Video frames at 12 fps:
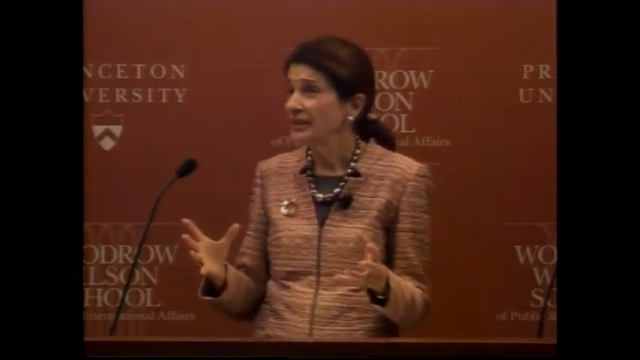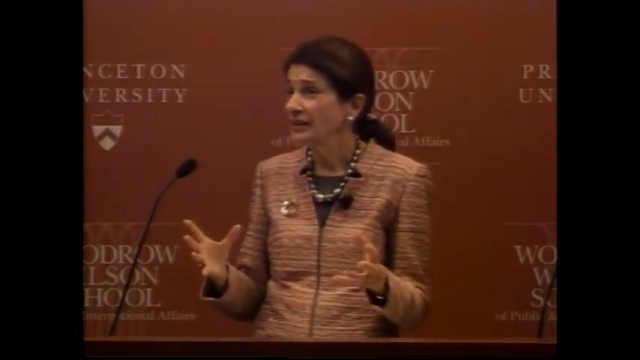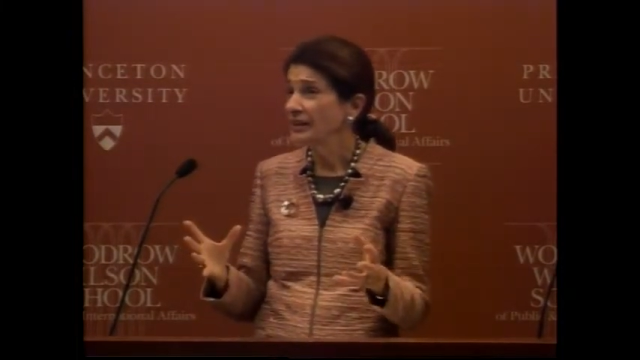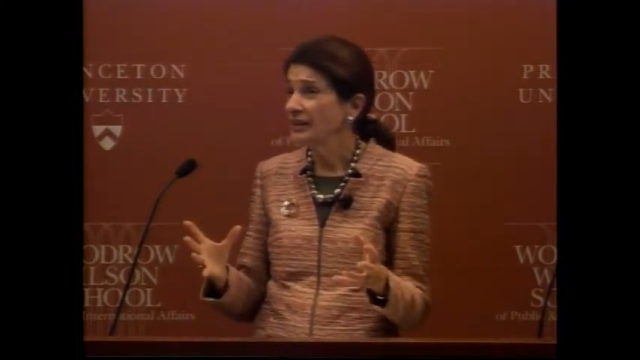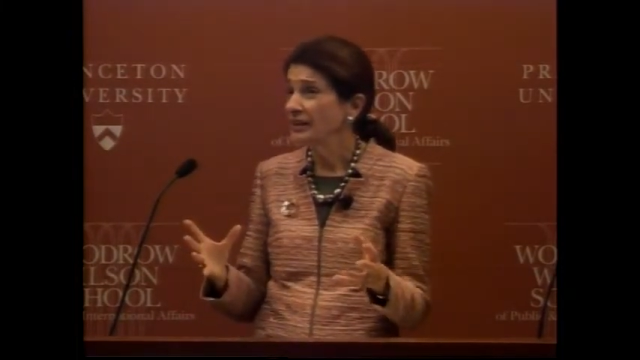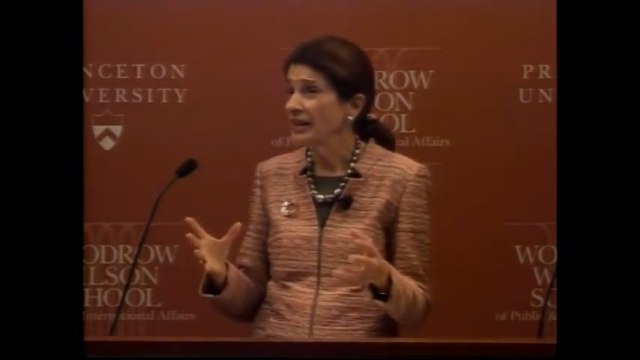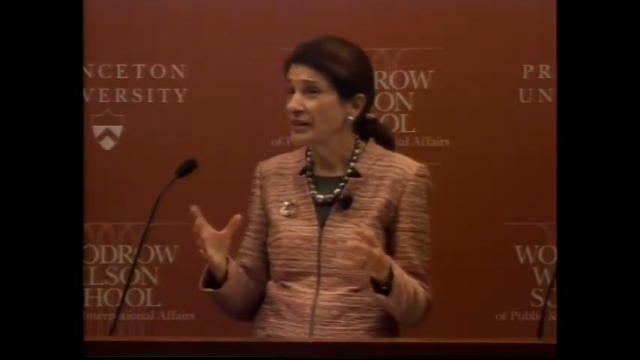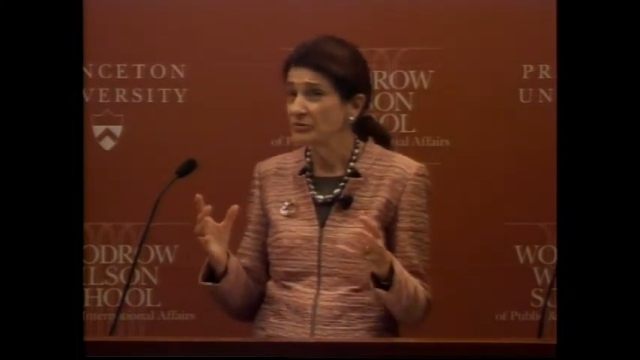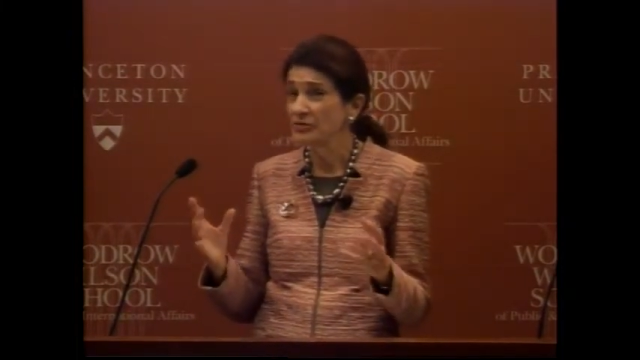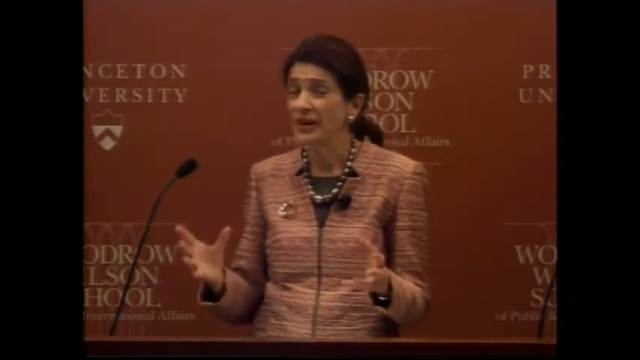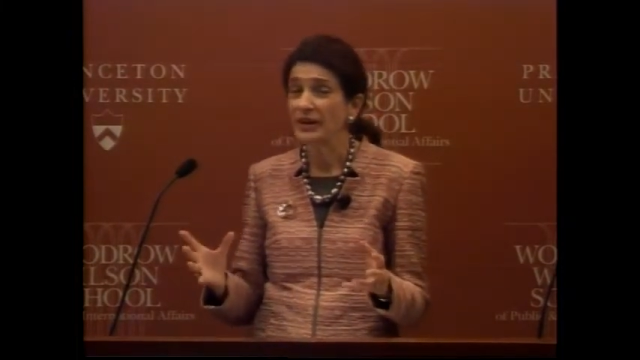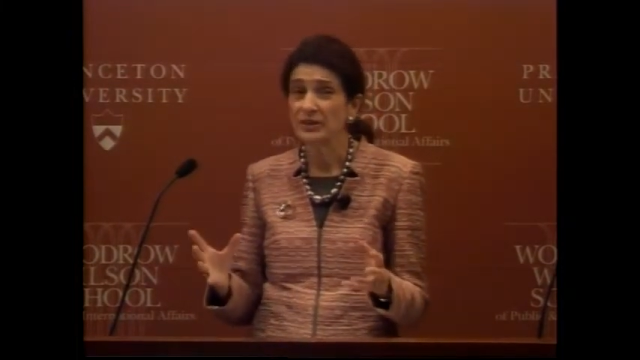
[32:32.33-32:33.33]

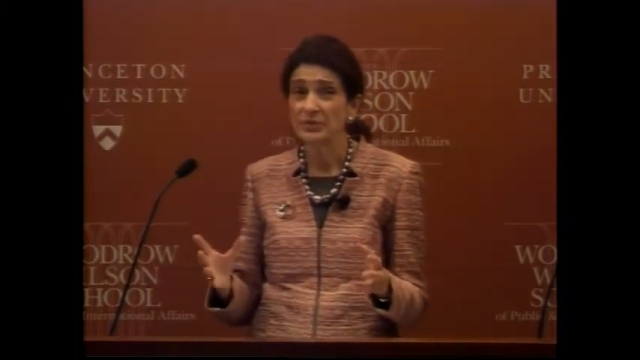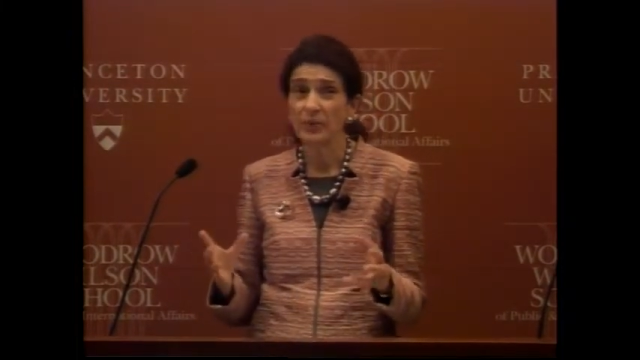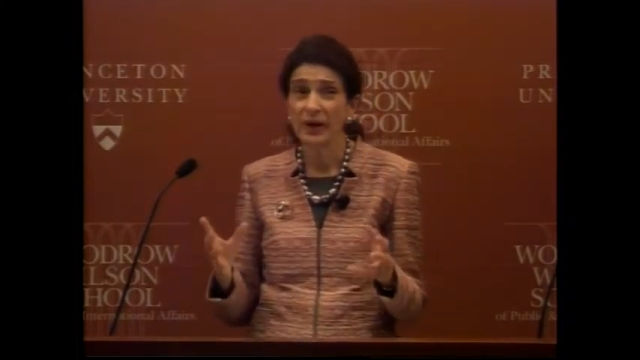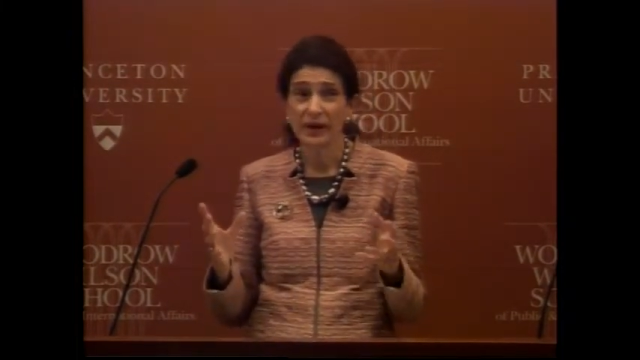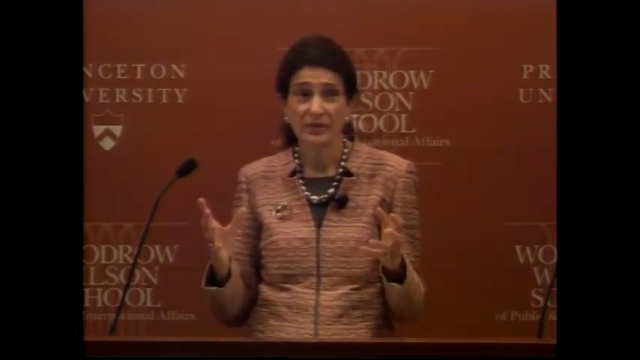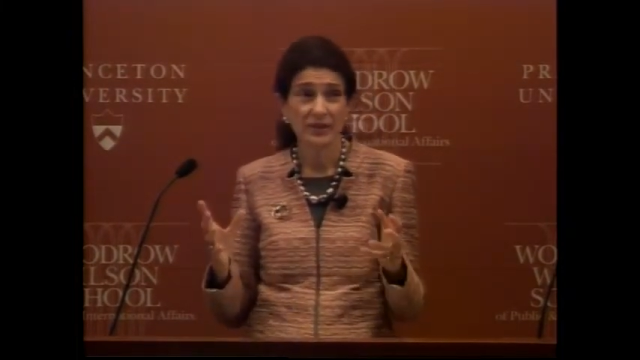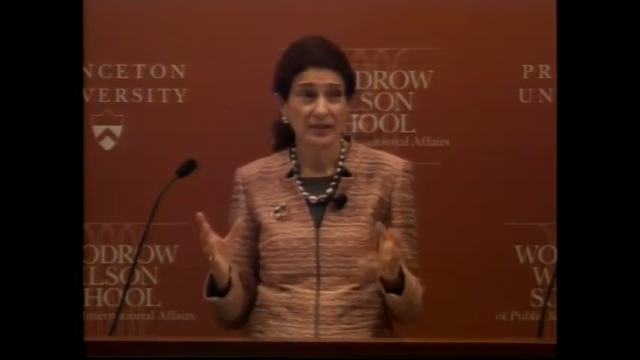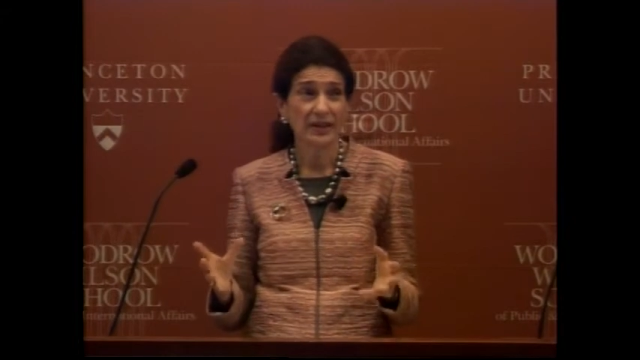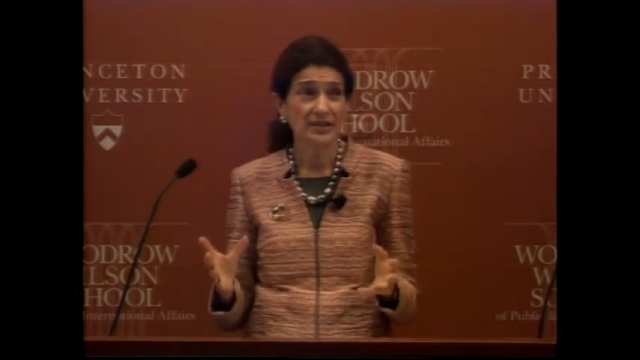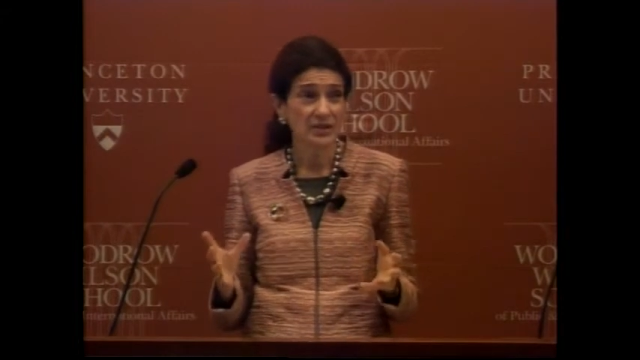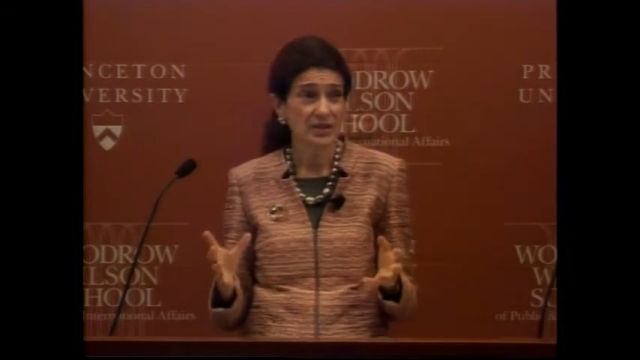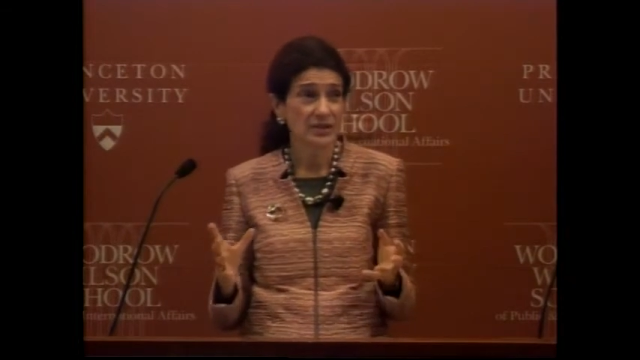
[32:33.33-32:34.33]
events by the
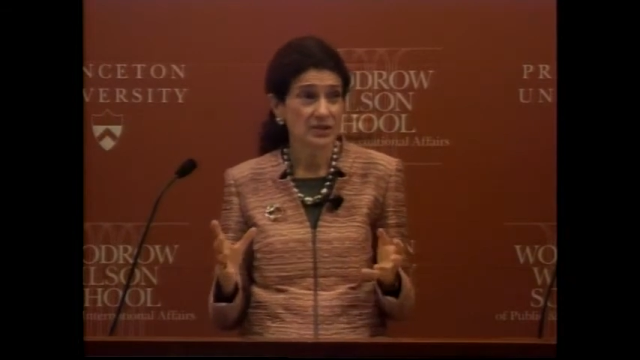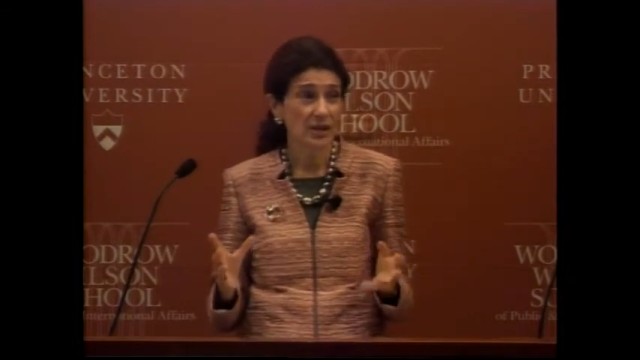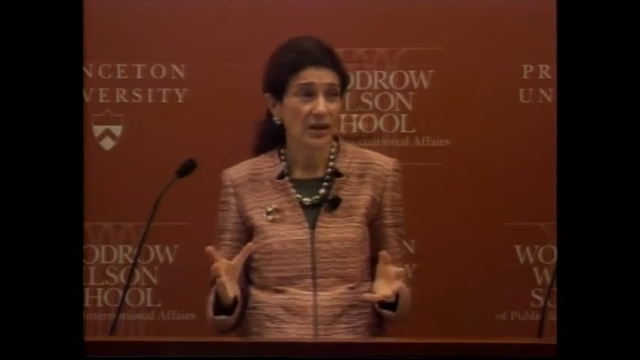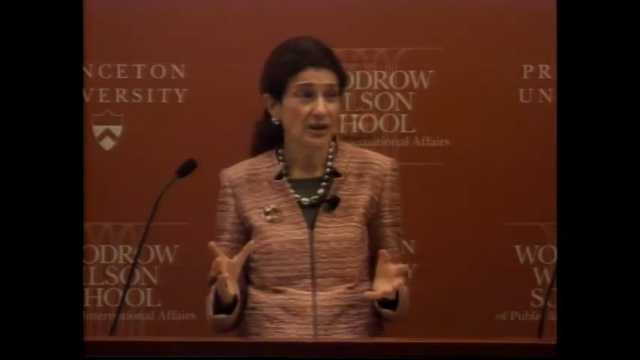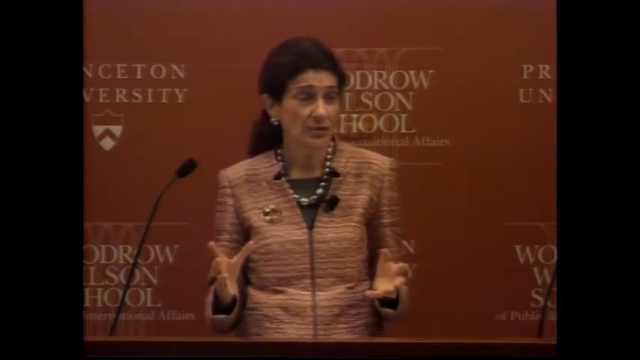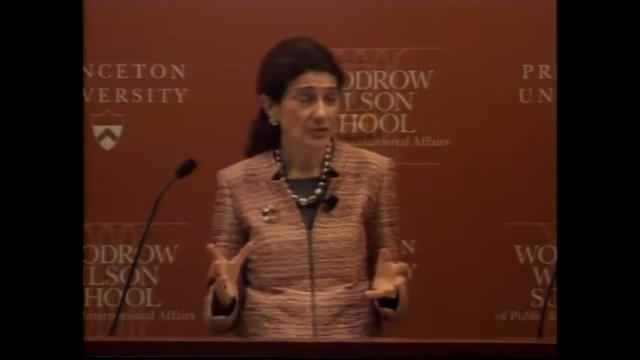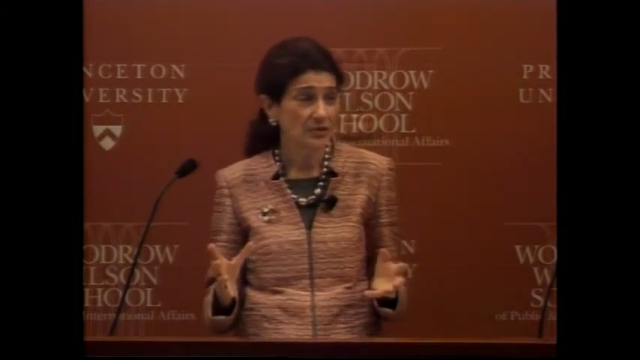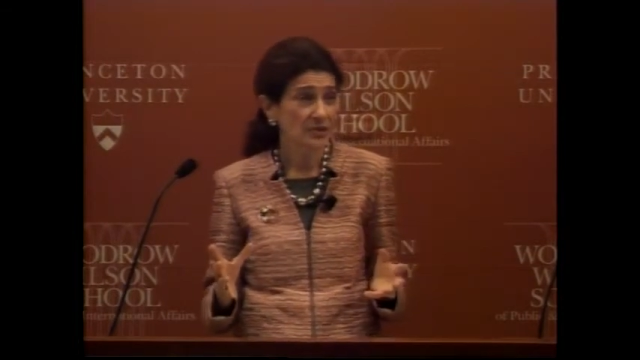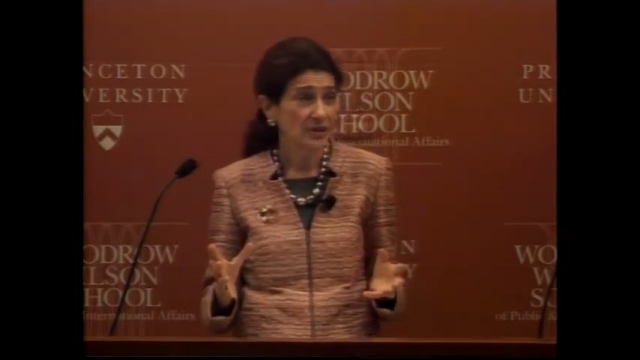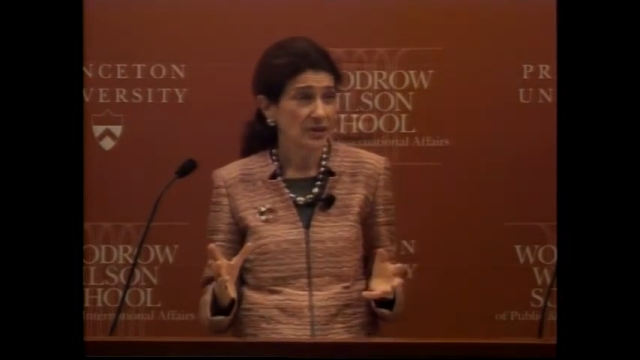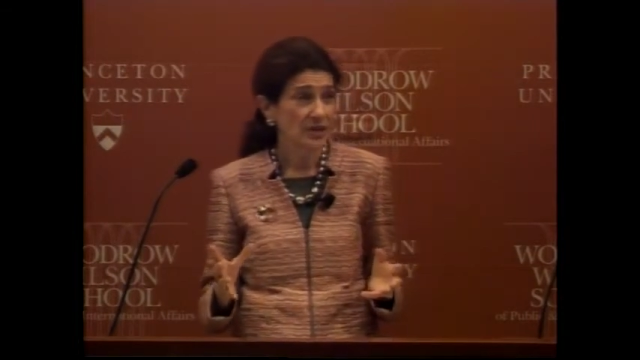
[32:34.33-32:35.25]
United States Congress.